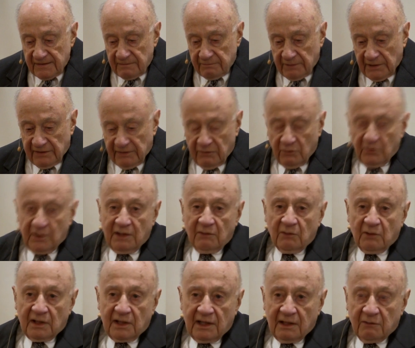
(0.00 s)
By the way,
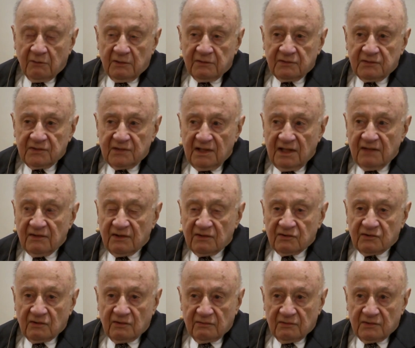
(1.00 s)
when I was in the
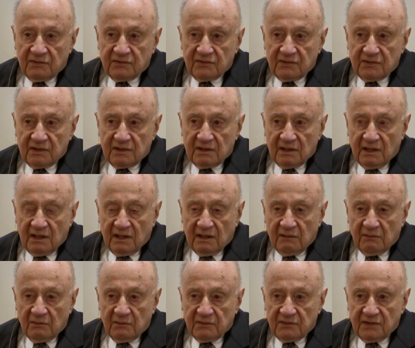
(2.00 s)
service, I
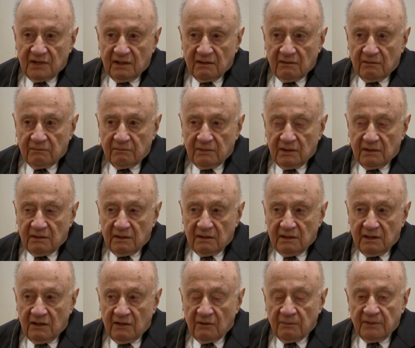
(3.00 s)
was at a
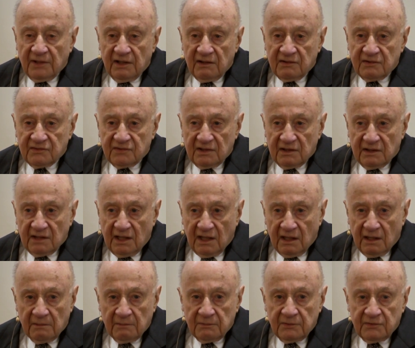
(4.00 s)
Air Base in
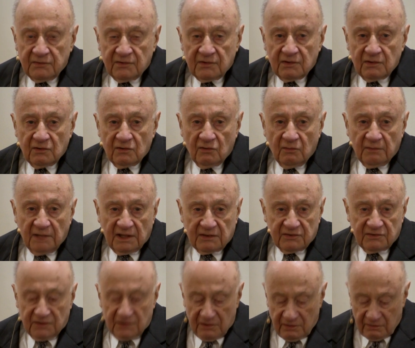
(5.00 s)
Hobbs, New
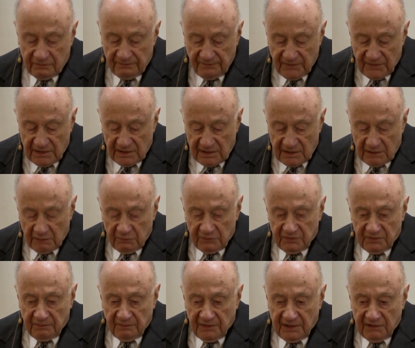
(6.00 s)
Mexico. It
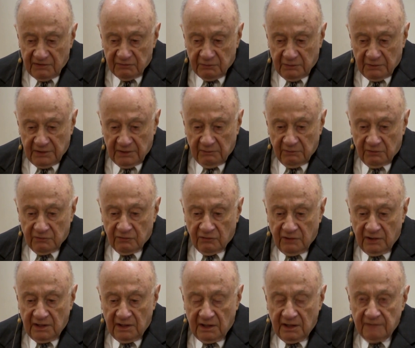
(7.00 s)
was a base where they were
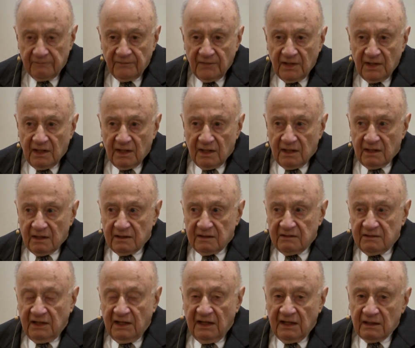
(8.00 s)
training
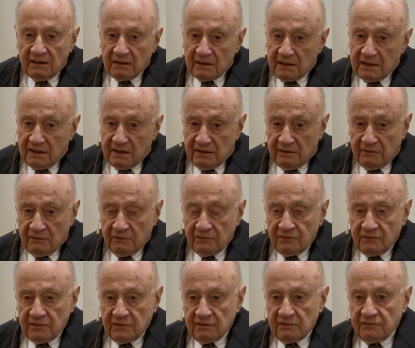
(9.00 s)
tail
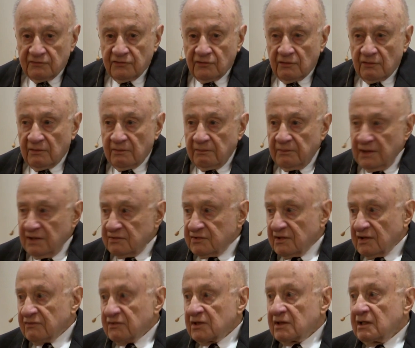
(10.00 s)
gunners for the B
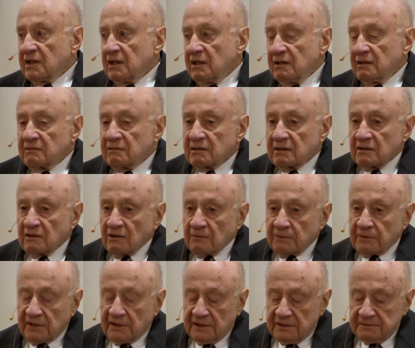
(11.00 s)
17
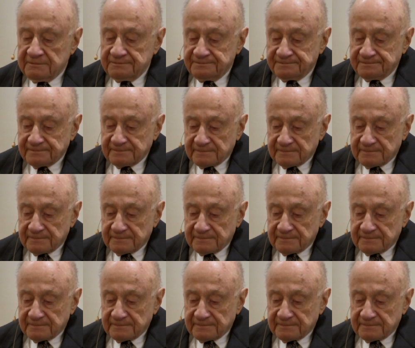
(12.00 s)
airplane